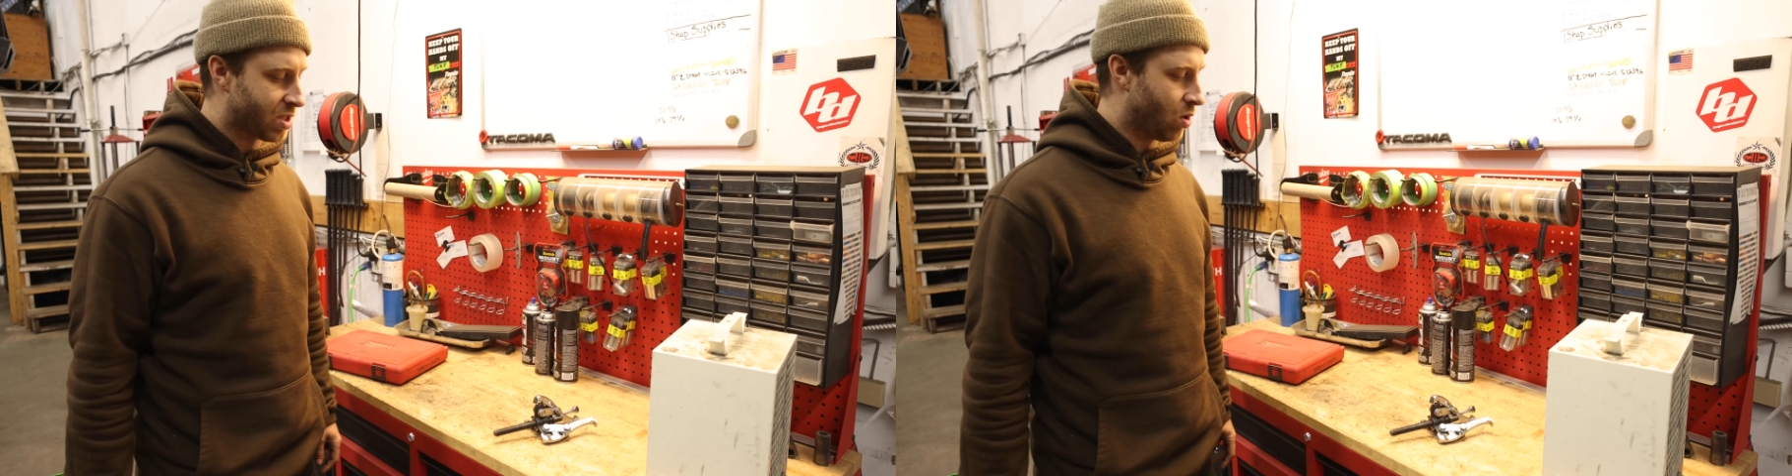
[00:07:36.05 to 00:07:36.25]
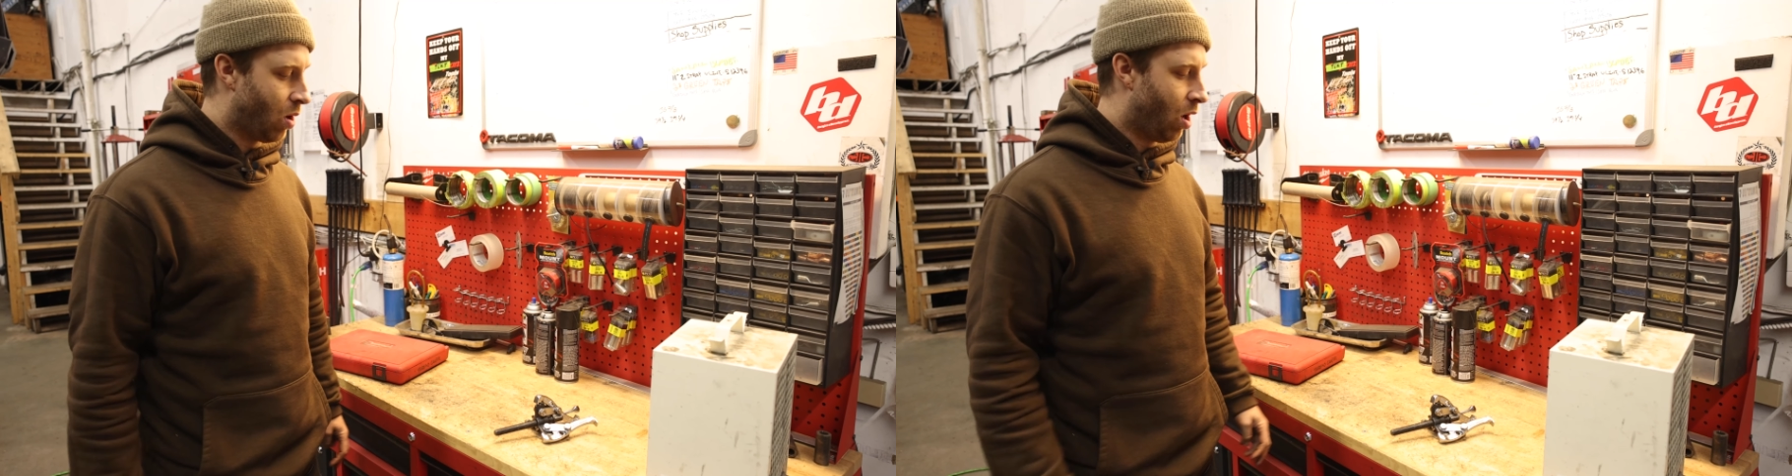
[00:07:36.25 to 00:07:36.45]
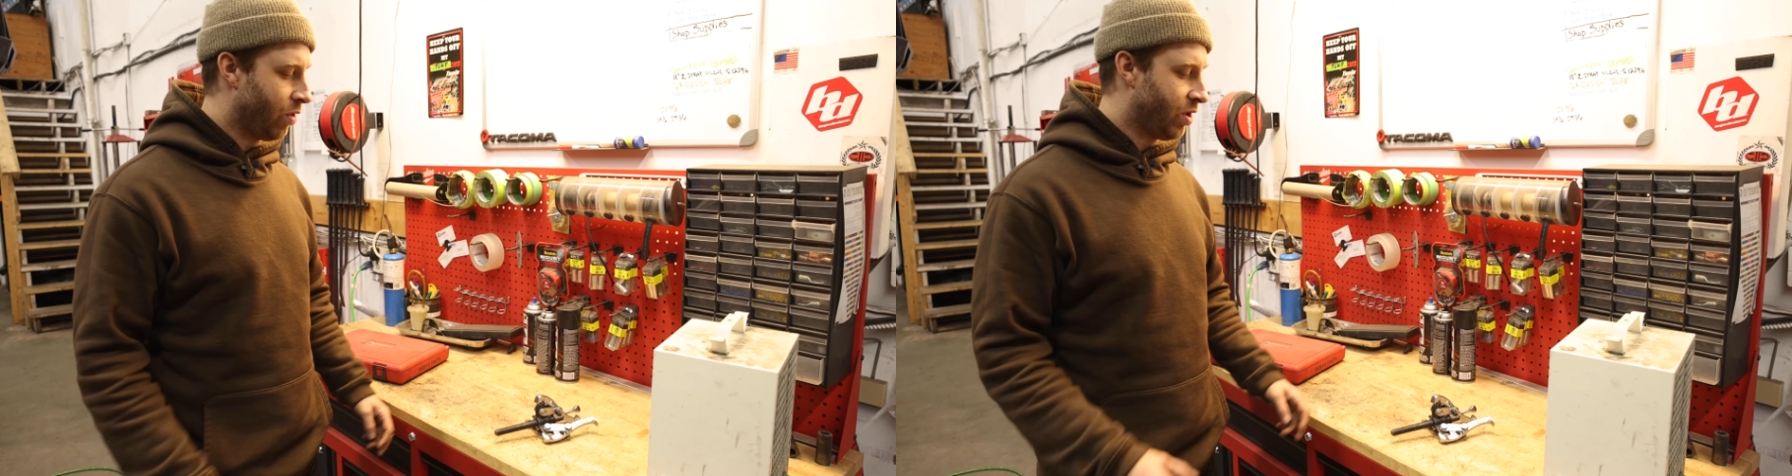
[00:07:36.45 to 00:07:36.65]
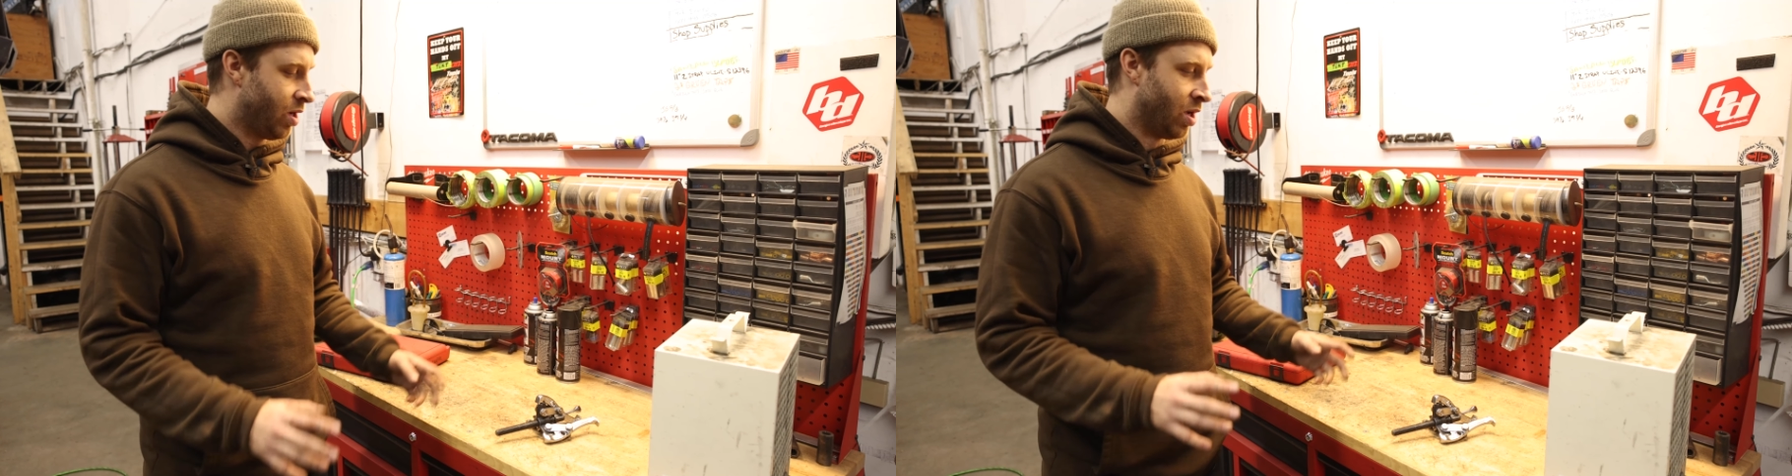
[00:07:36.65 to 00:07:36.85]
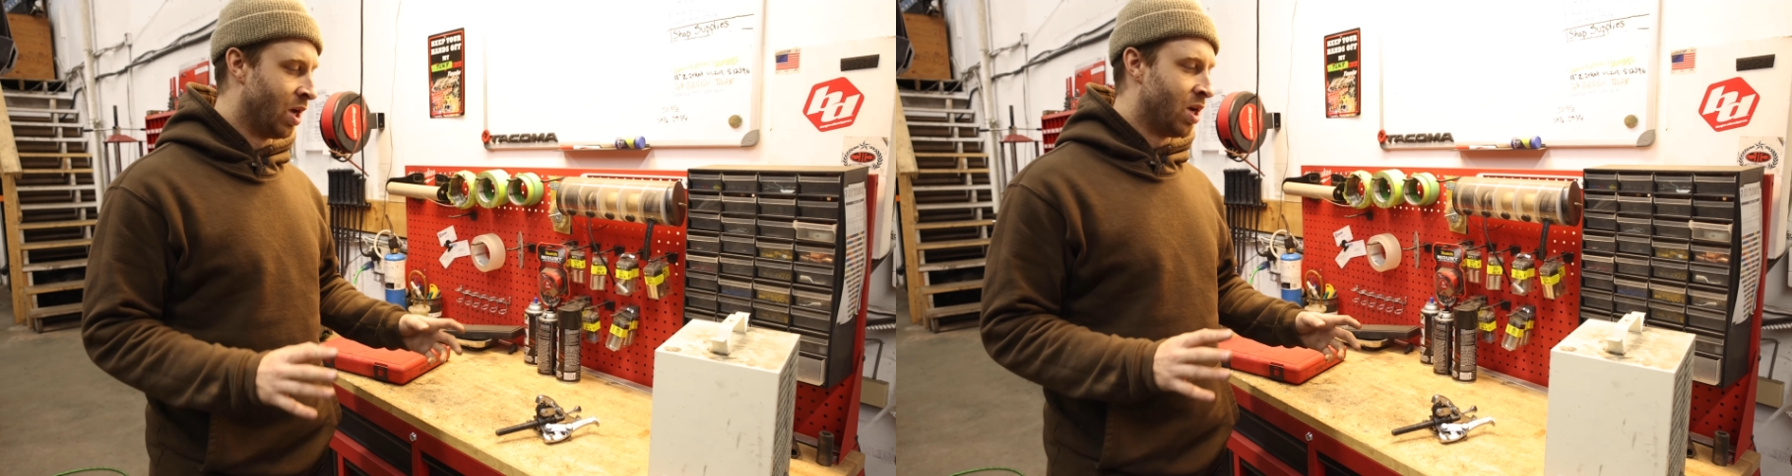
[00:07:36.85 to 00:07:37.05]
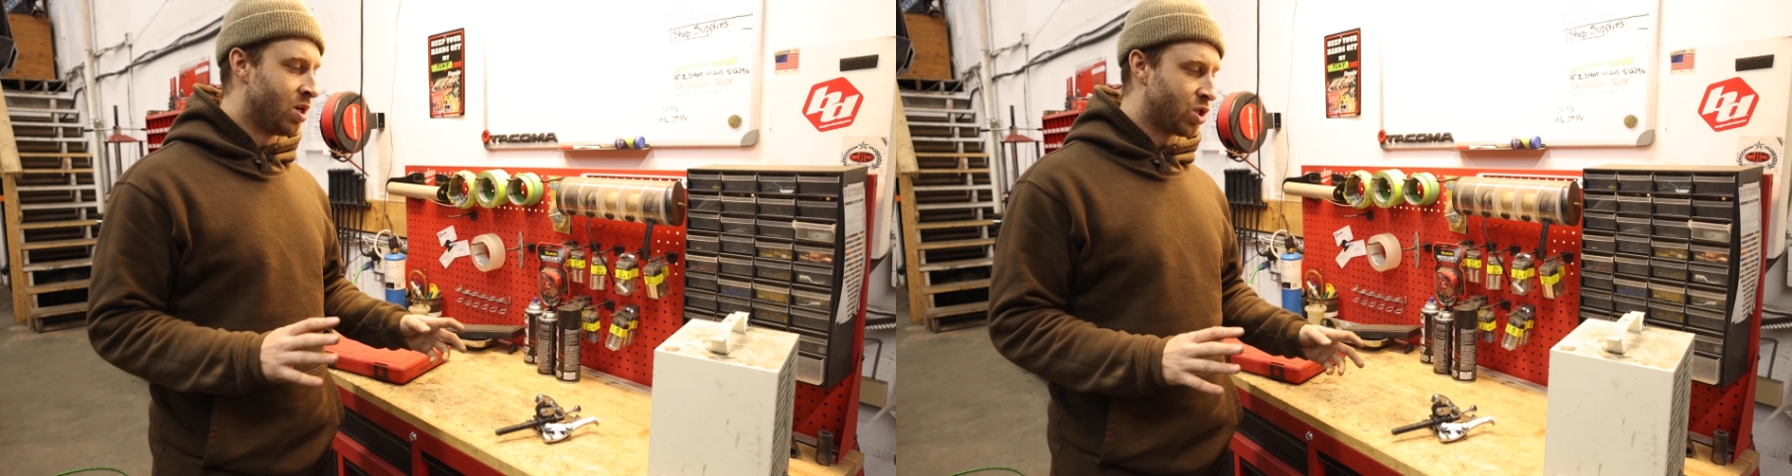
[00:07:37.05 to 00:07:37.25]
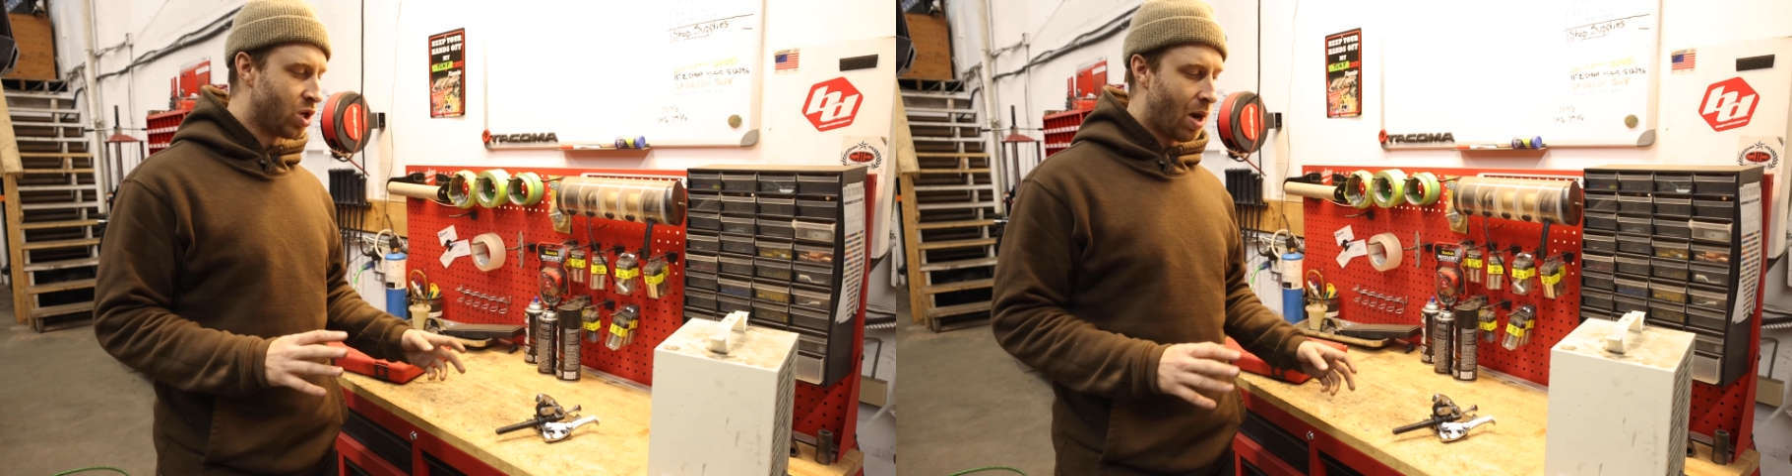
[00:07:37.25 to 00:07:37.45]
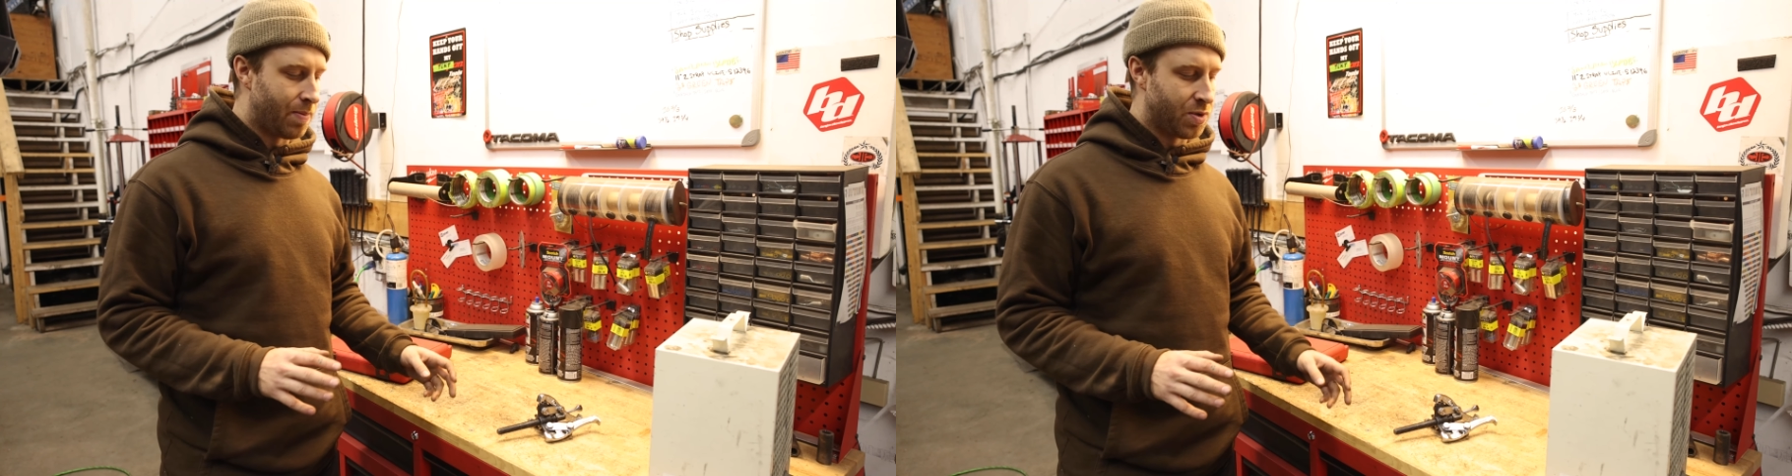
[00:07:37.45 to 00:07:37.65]
So all the
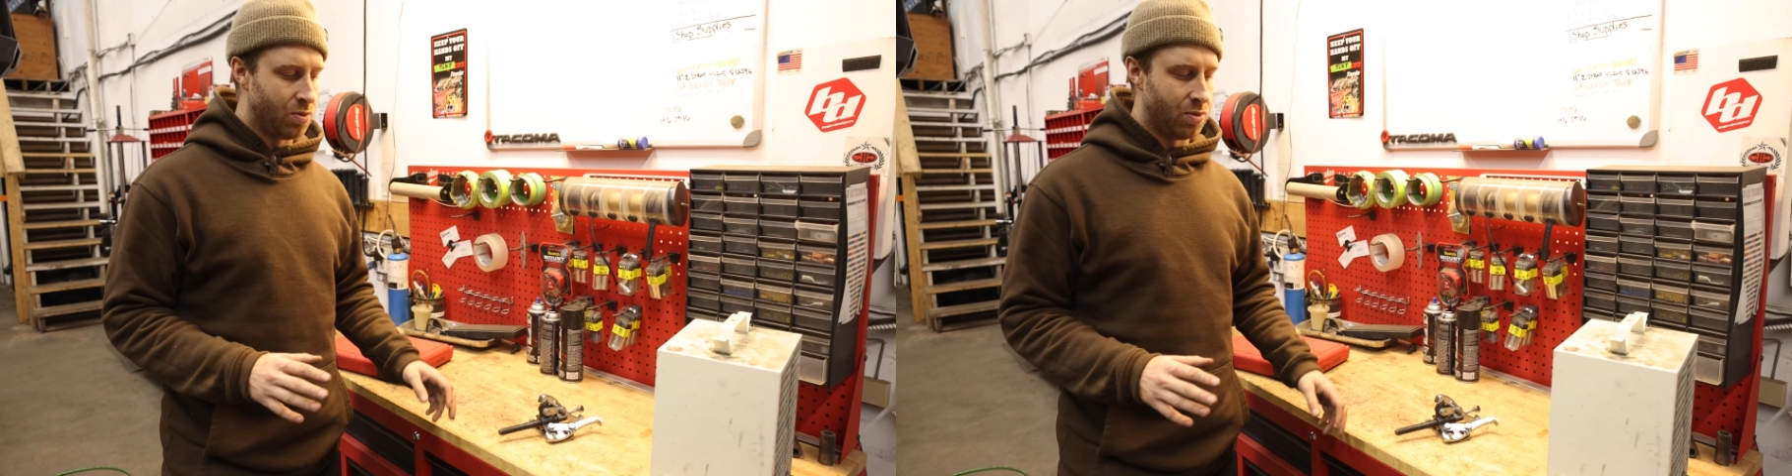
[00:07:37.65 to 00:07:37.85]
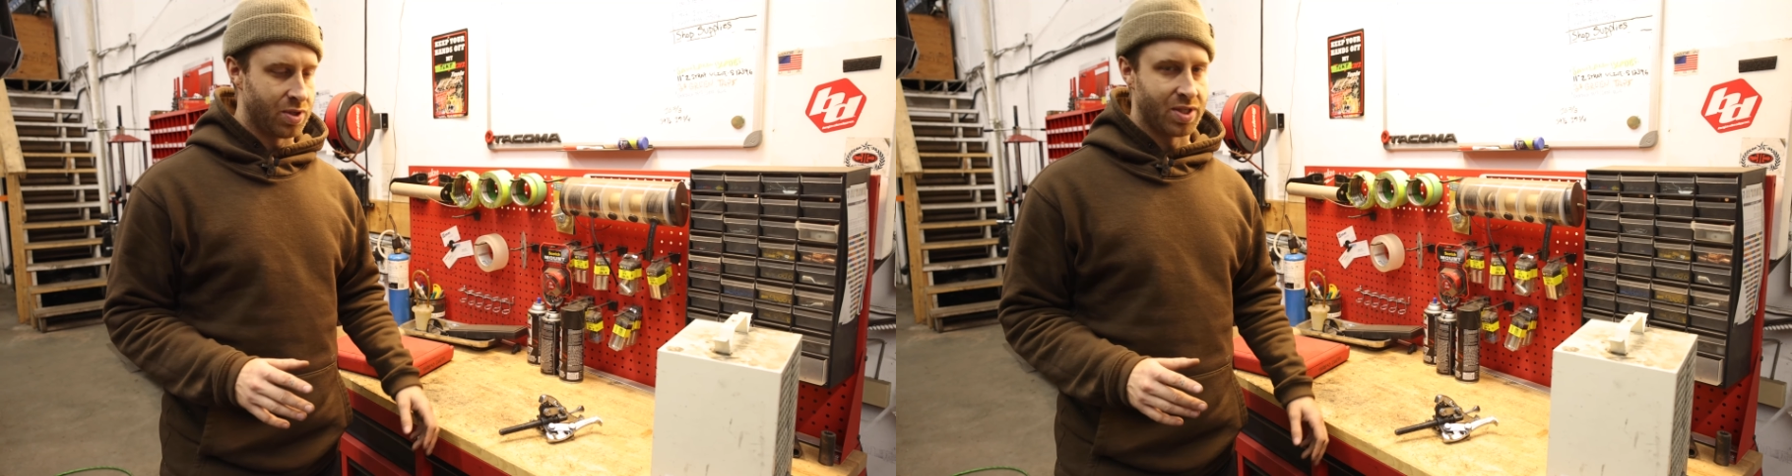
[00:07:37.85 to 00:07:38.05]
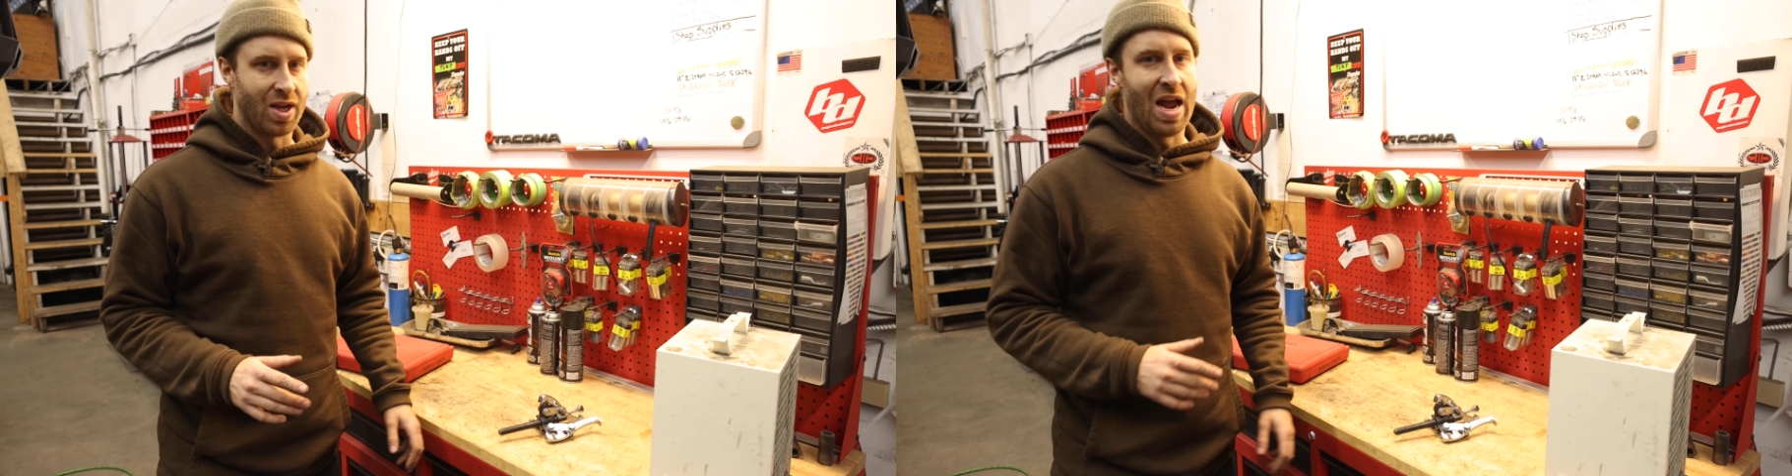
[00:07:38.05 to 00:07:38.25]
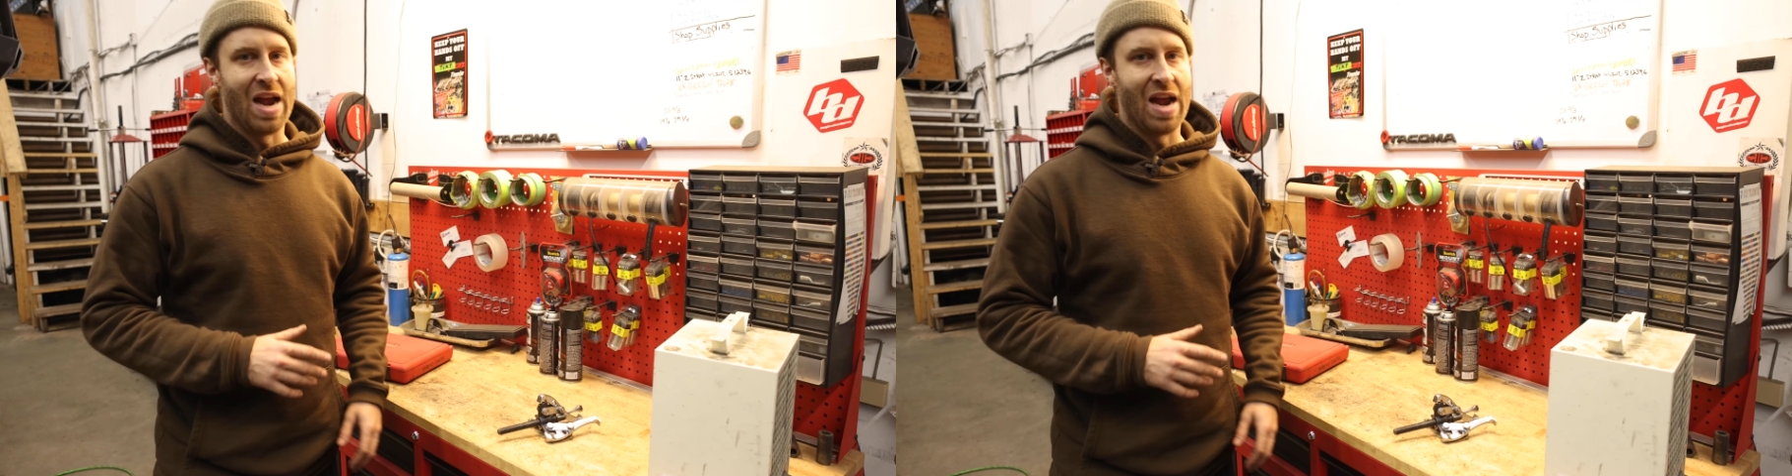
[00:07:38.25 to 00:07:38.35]
shop tools that